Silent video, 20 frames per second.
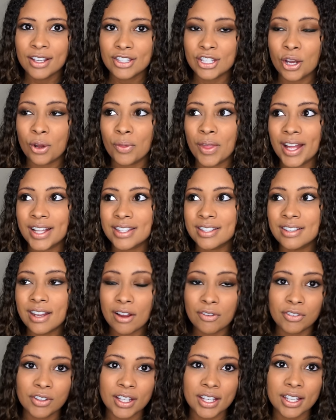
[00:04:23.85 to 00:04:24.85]
So that's
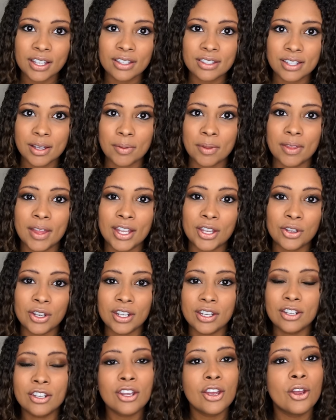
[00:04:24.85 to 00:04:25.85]
definitely something that you
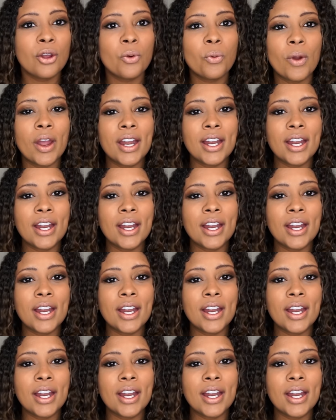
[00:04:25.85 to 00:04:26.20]
need to do.